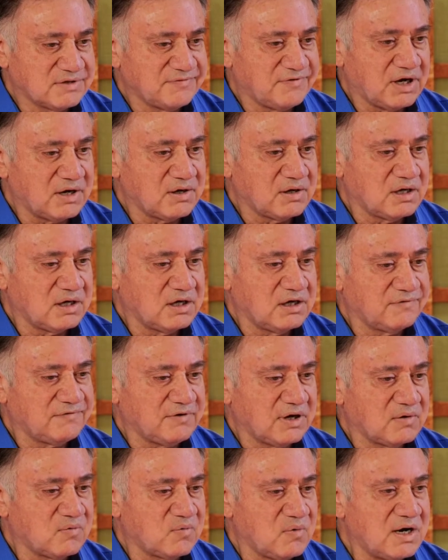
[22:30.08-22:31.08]
if
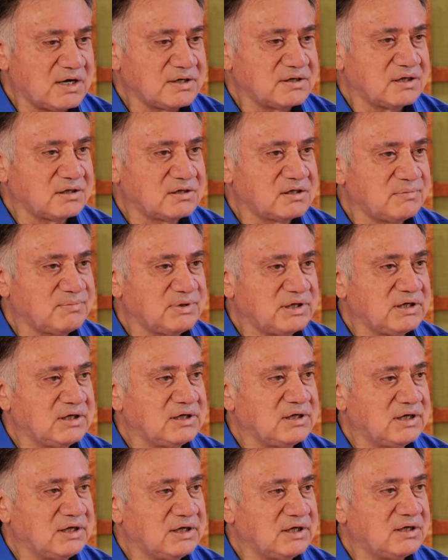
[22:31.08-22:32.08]
I want to
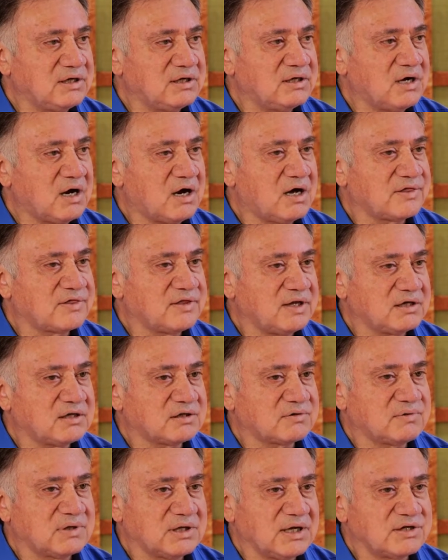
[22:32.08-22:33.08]
be in
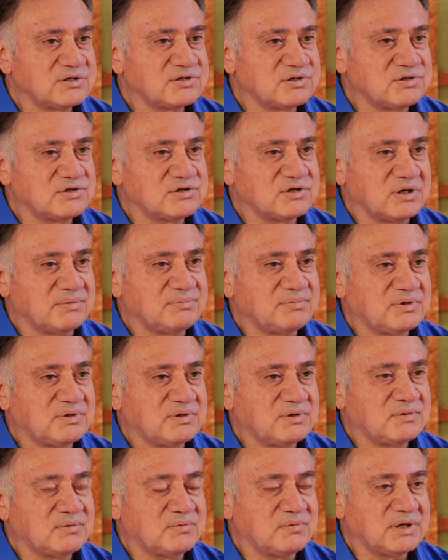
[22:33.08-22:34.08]
authentic relationship
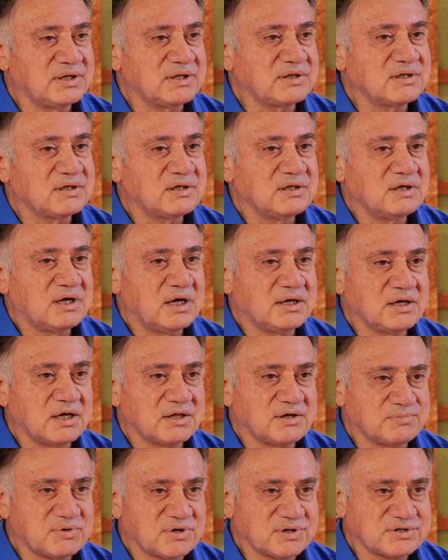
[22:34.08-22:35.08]
with
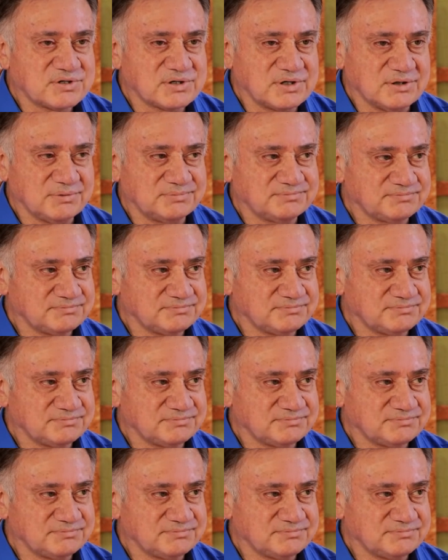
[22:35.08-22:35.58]
another person,